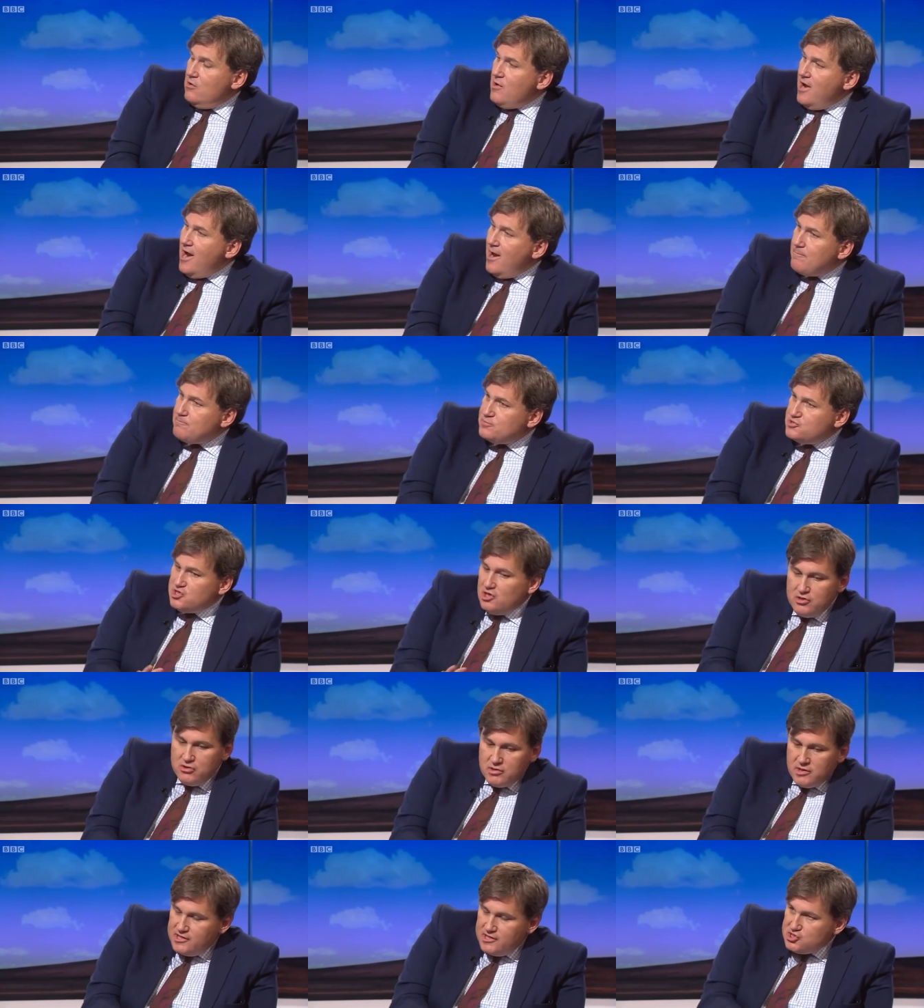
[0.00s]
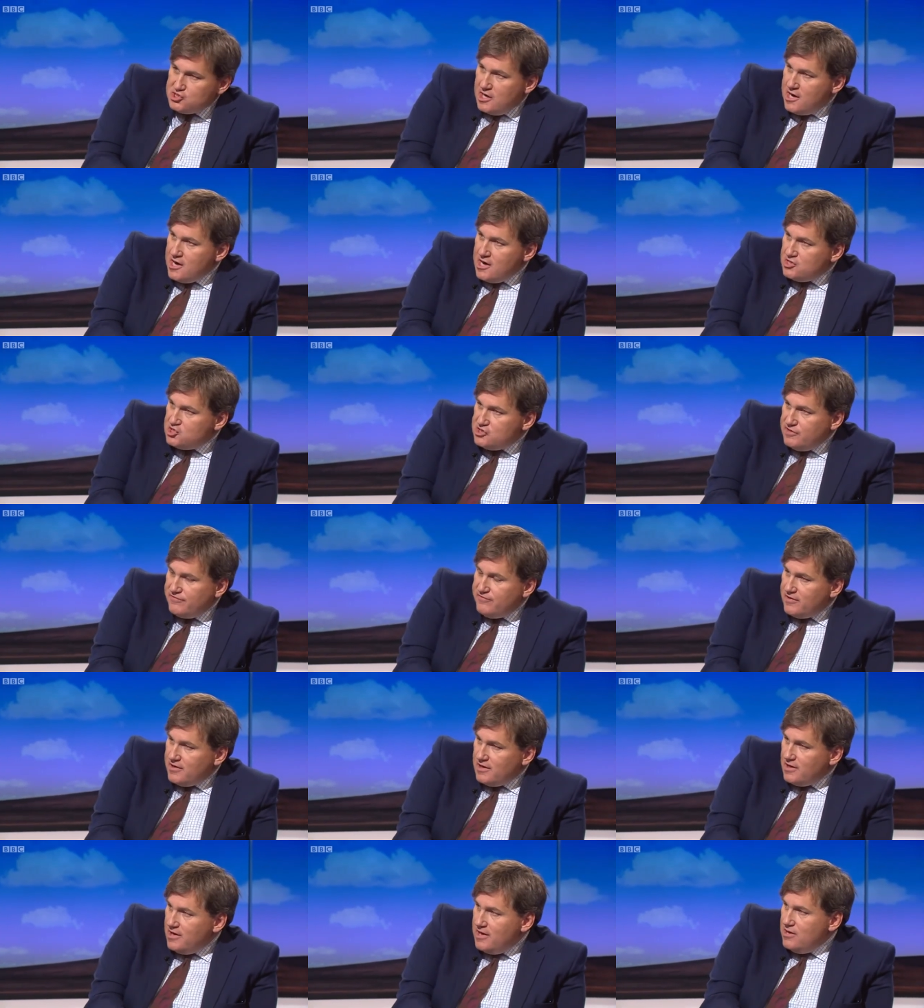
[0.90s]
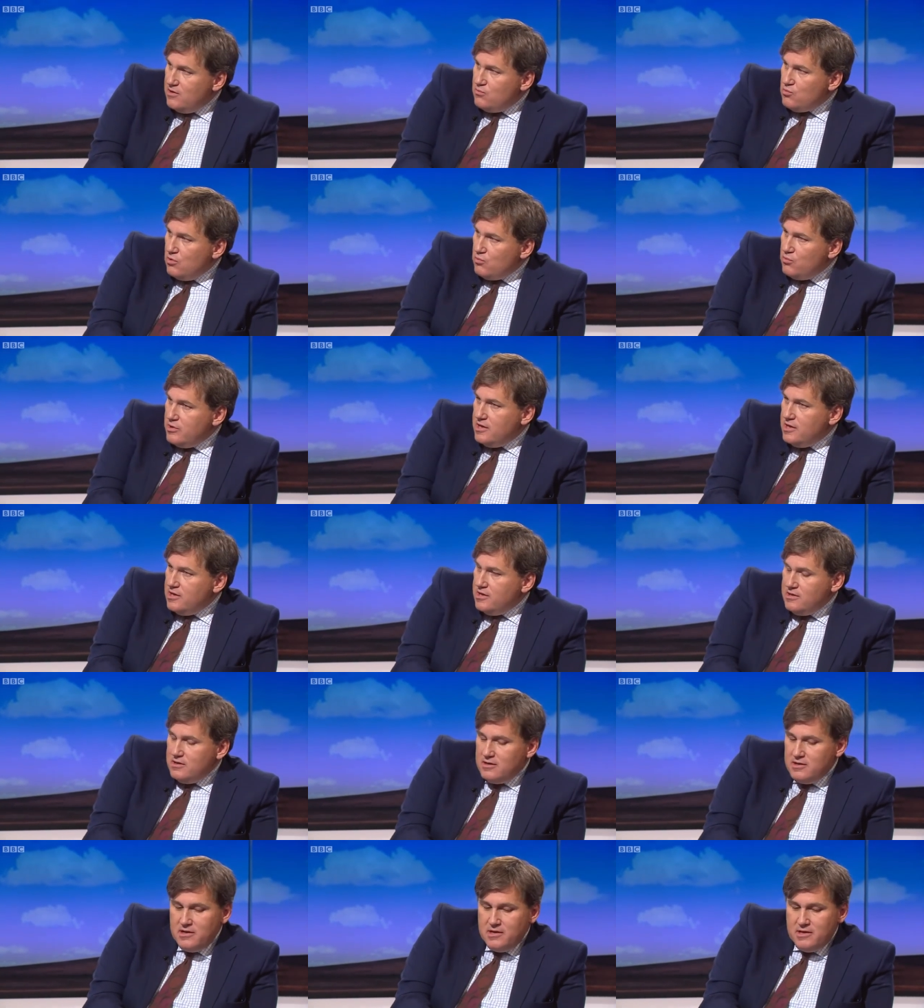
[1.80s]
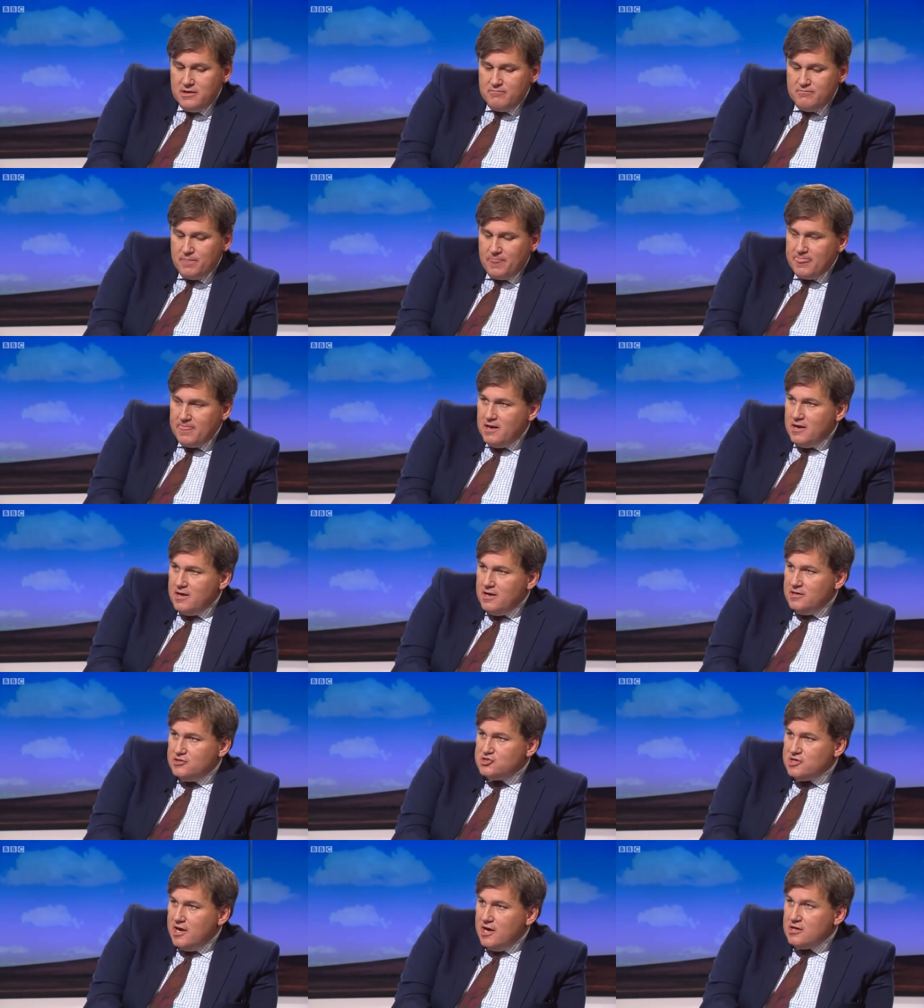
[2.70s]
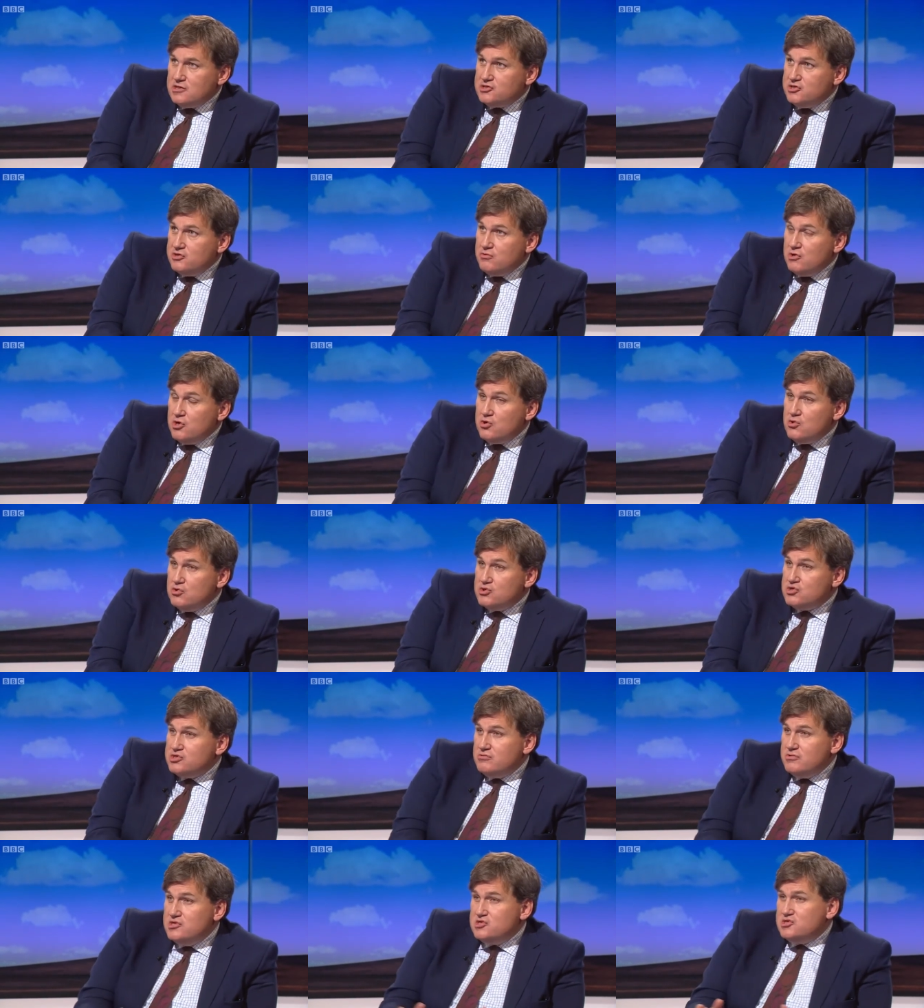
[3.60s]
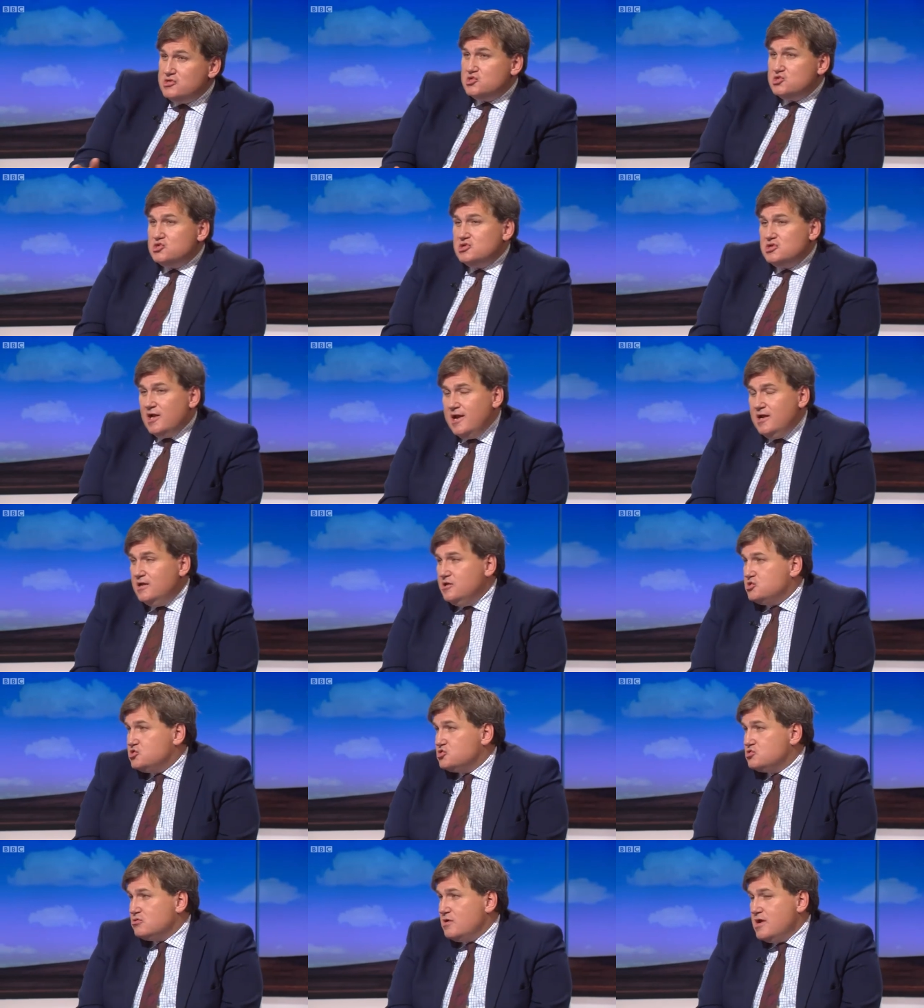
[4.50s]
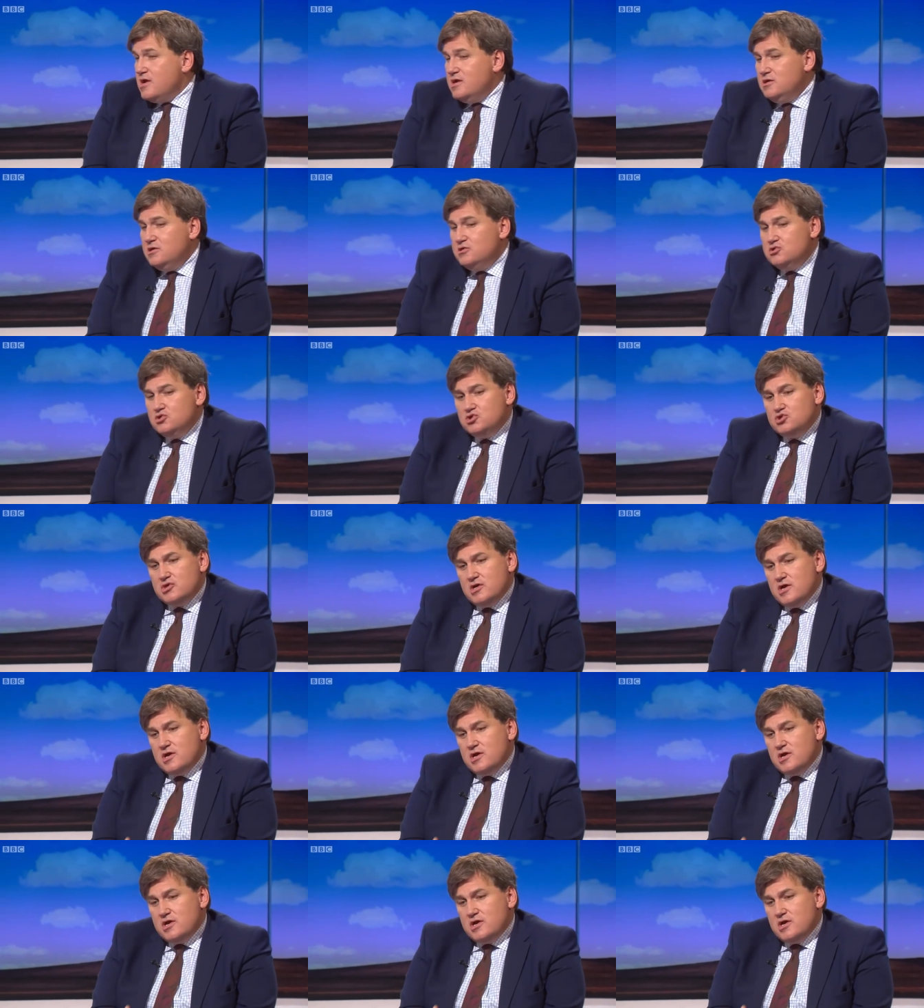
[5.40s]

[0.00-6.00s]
absolutely scientifically what we're entitled to. And of course, there is this slightly strange...